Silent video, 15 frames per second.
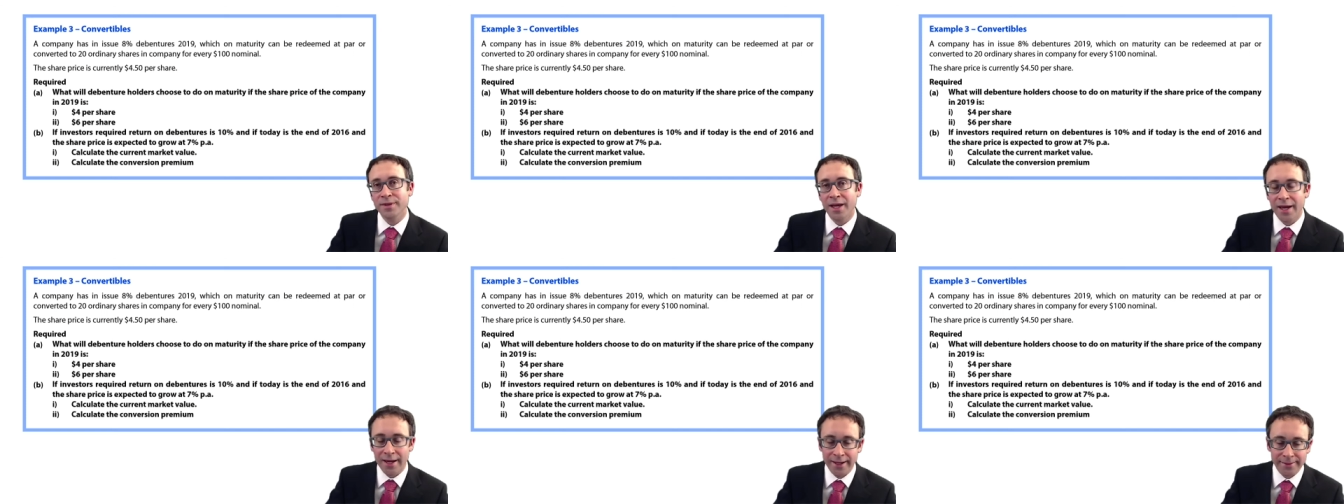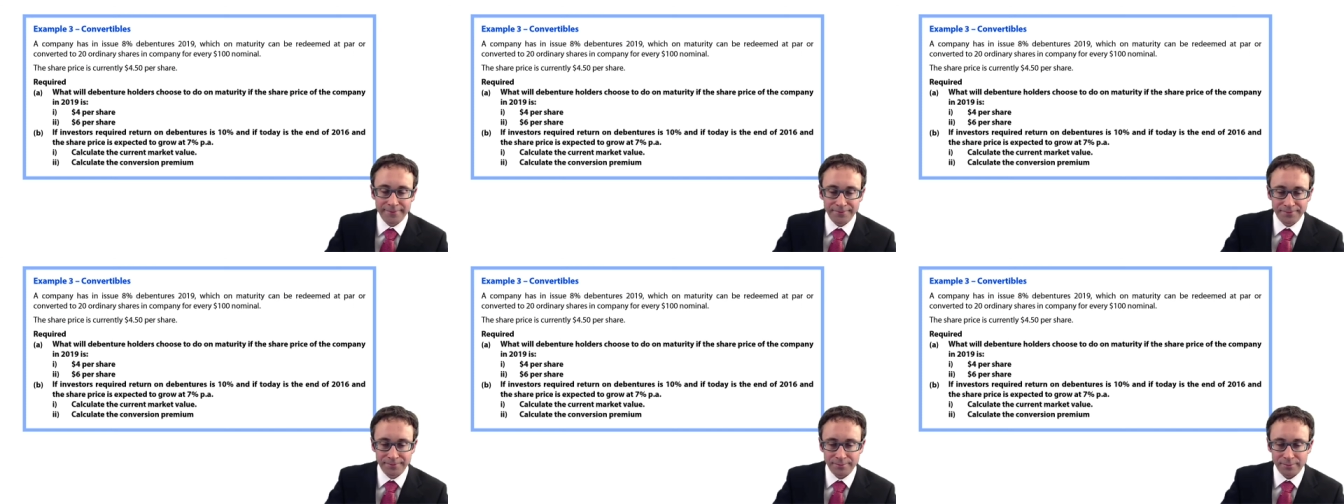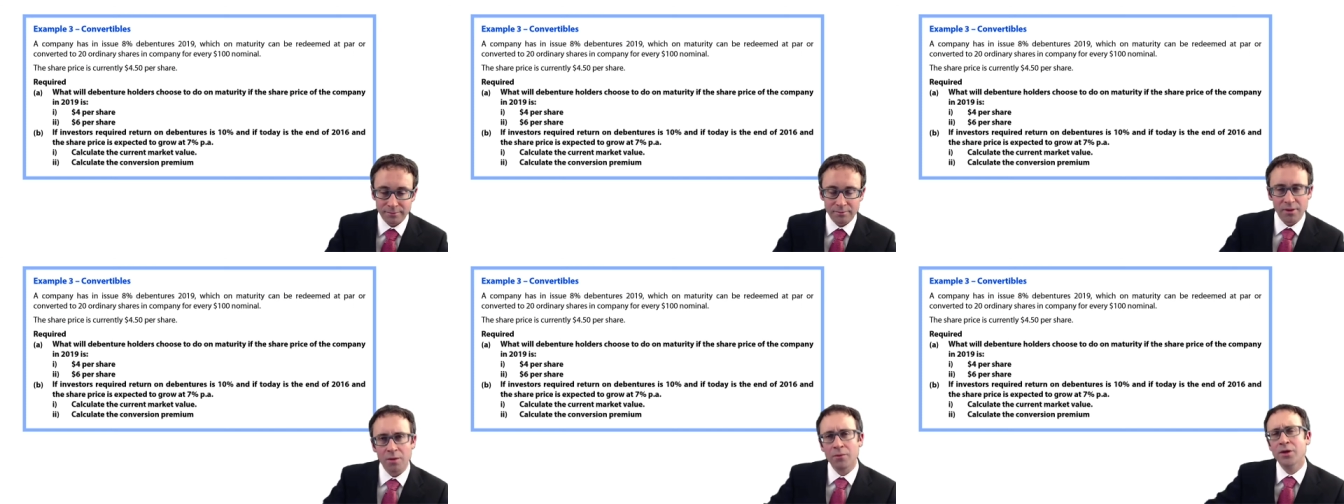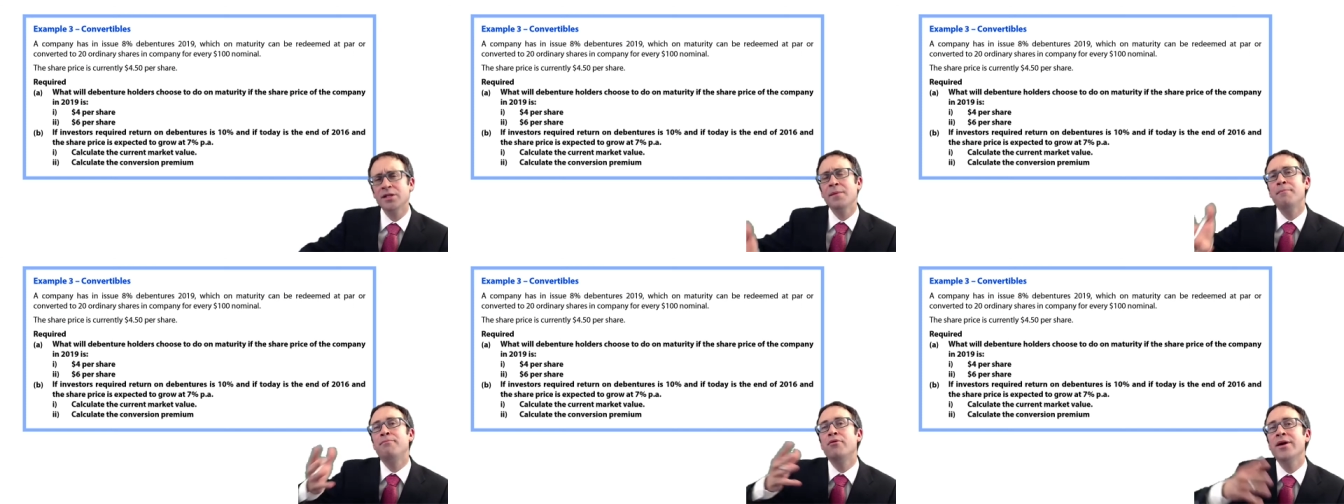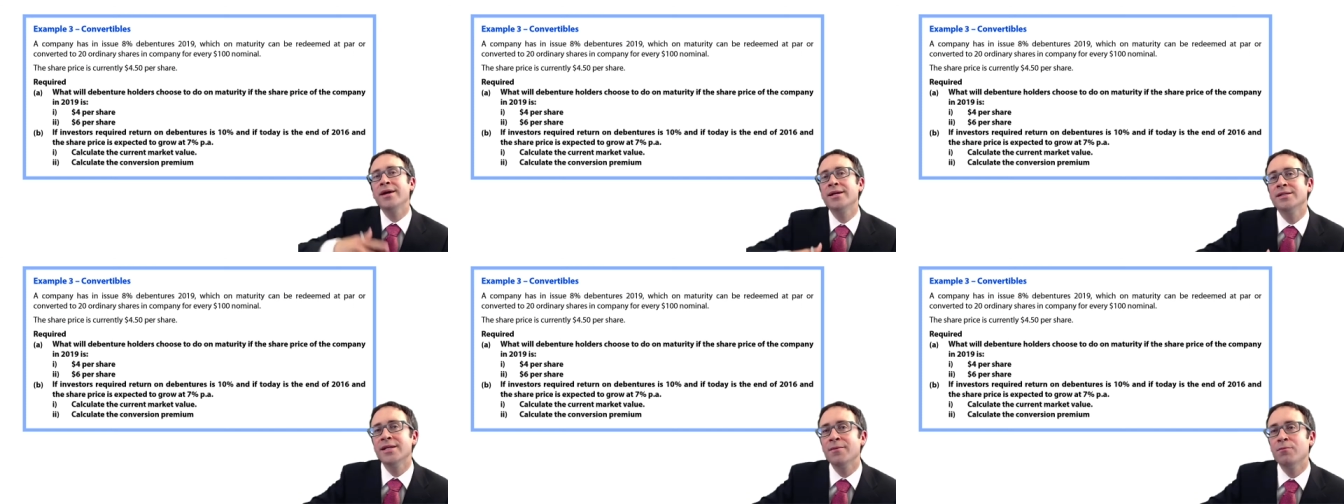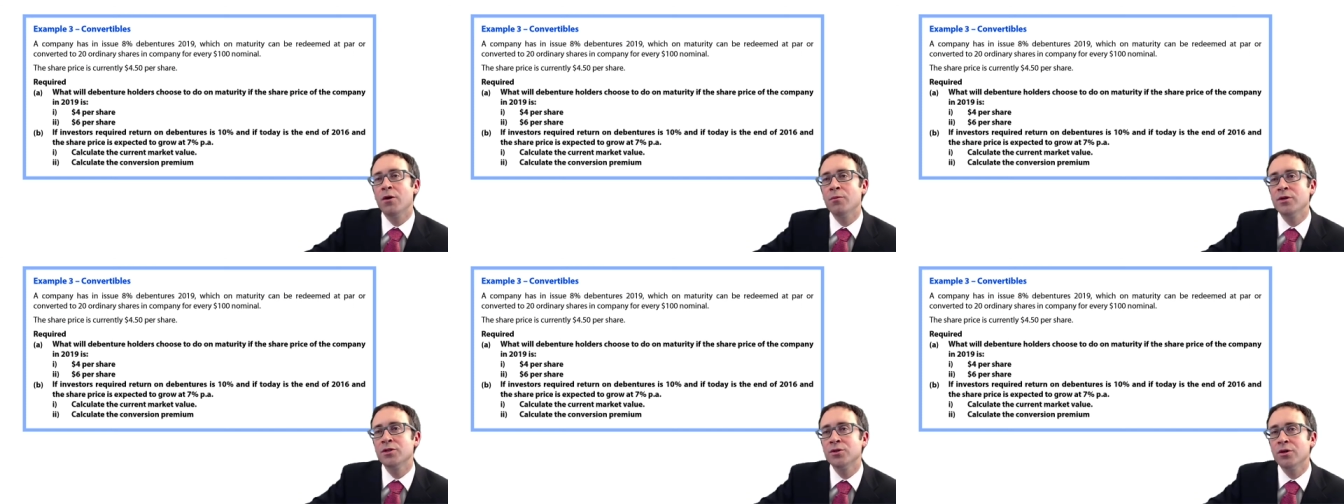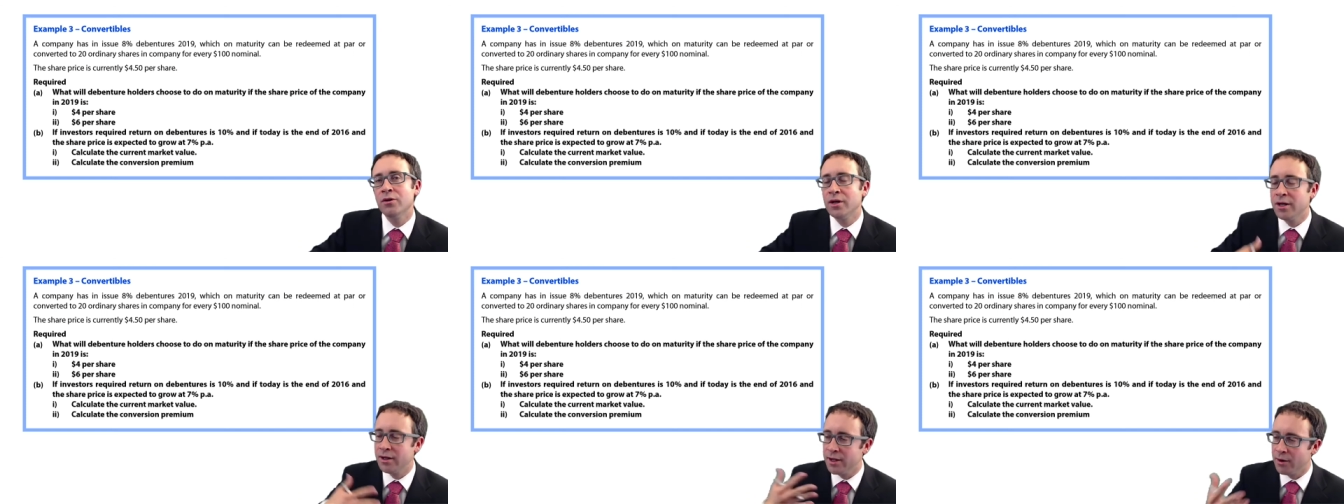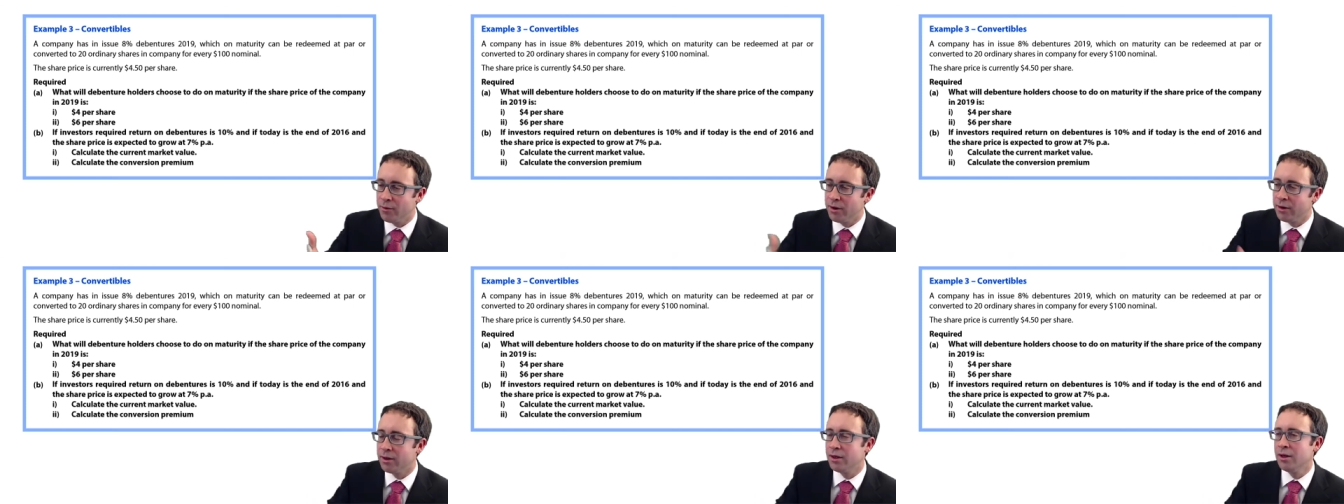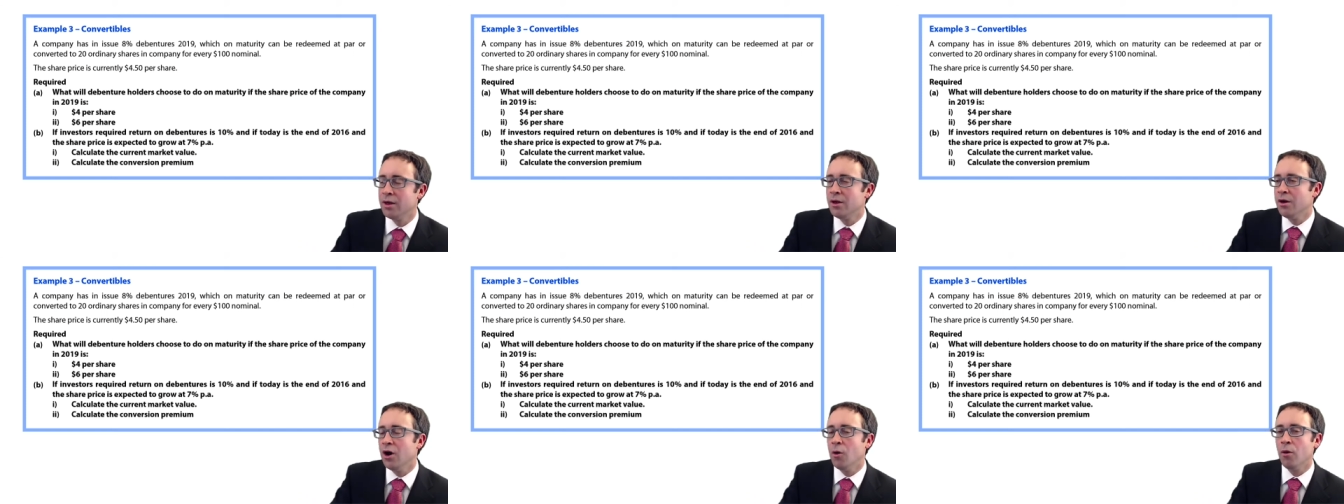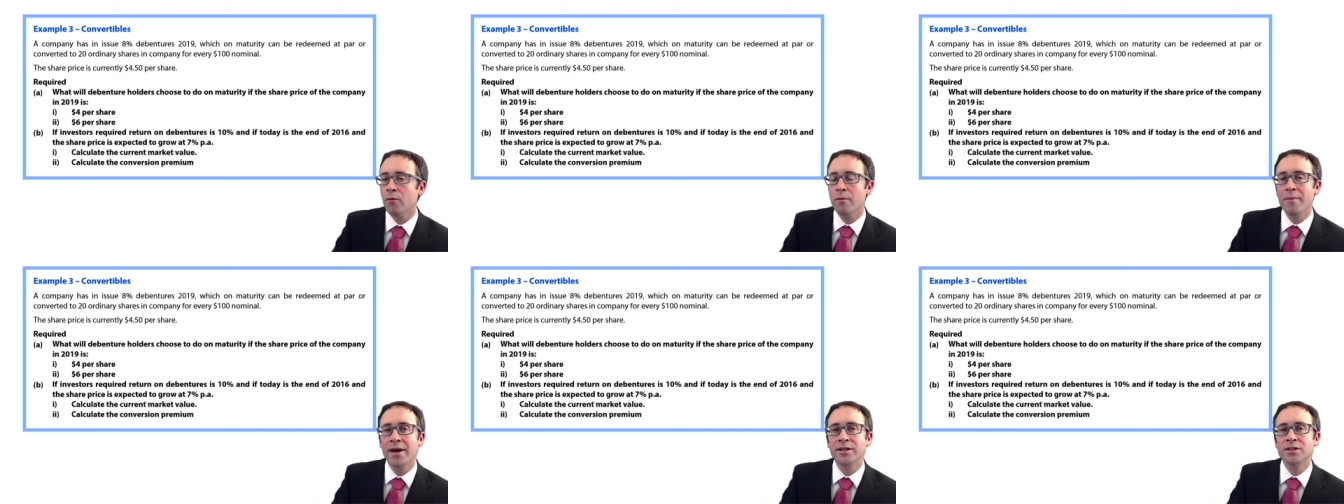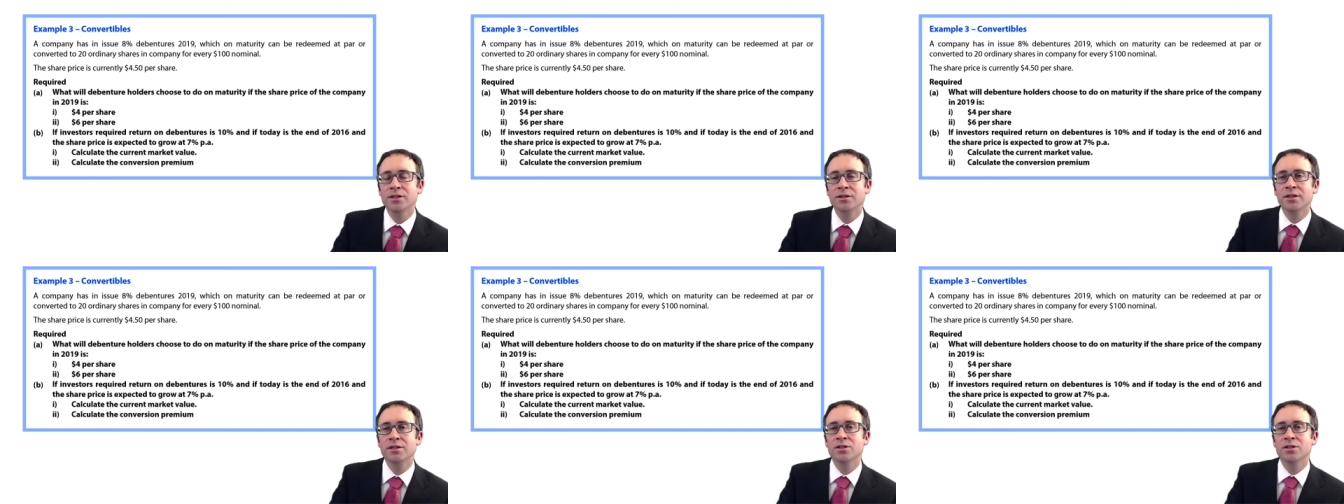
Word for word: Okay because it brings in what we saw earlier on or what we mentioned